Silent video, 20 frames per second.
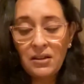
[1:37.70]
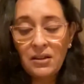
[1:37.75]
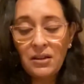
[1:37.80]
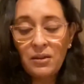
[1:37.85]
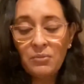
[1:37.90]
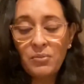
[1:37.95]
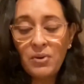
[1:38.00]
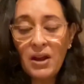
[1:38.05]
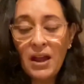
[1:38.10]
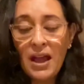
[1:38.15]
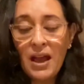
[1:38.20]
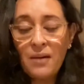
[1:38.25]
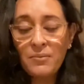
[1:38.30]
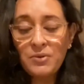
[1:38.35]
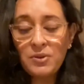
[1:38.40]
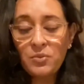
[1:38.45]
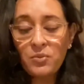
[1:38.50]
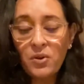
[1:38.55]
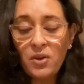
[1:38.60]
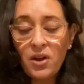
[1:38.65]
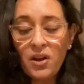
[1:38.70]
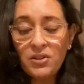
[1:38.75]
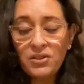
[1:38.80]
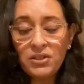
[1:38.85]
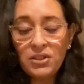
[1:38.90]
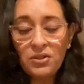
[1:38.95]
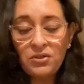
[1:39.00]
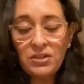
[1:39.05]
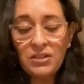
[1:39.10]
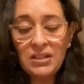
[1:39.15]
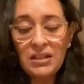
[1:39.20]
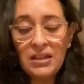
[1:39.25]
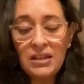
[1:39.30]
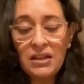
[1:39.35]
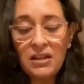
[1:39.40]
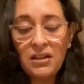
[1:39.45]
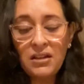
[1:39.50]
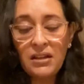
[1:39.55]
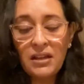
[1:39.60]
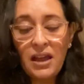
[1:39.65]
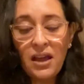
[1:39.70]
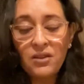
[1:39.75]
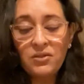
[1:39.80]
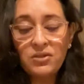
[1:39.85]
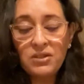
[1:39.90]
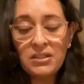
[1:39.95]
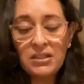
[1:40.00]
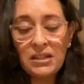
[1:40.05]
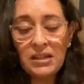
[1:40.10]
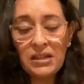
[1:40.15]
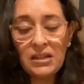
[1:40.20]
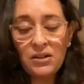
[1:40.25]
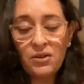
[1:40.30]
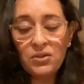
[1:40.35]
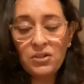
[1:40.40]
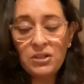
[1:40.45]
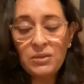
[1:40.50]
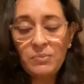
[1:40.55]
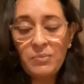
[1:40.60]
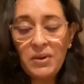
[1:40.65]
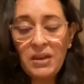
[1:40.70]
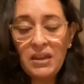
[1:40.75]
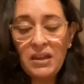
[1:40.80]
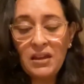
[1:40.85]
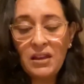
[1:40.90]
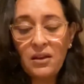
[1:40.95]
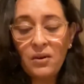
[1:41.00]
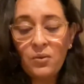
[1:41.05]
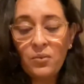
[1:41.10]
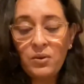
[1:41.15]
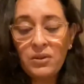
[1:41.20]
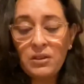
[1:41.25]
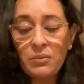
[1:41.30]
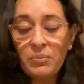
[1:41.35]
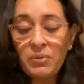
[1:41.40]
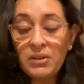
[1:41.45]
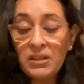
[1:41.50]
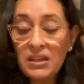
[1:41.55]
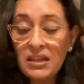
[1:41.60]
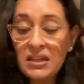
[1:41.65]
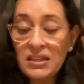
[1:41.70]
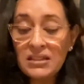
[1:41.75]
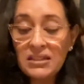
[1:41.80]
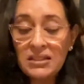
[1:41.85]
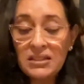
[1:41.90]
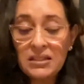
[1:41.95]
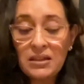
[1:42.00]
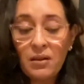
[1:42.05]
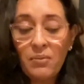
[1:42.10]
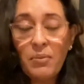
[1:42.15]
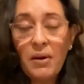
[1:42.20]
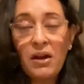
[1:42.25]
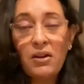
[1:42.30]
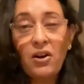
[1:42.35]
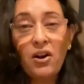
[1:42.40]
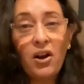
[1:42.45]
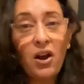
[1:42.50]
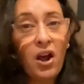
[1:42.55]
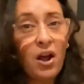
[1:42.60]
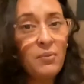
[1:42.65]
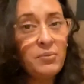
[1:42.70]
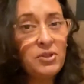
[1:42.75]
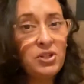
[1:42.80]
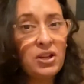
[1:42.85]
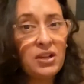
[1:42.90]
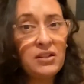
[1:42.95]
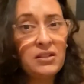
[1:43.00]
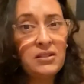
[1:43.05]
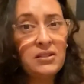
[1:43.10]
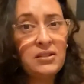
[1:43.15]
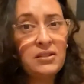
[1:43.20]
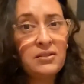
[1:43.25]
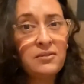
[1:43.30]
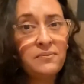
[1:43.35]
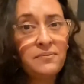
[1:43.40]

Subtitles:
Perhaps we'll also seek counseling or speak with the police about our options.